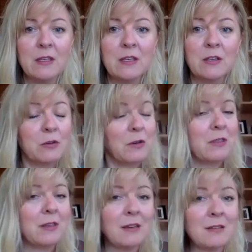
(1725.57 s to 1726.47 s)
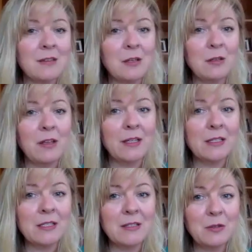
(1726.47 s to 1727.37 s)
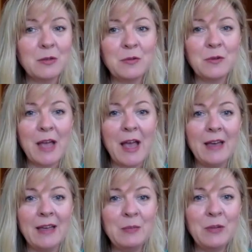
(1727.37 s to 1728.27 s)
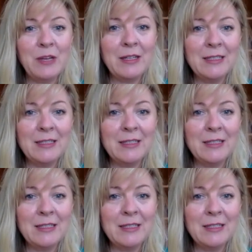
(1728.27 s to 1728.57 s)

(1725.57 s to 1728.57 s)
Is there anything else that you'd like to add, Brianna?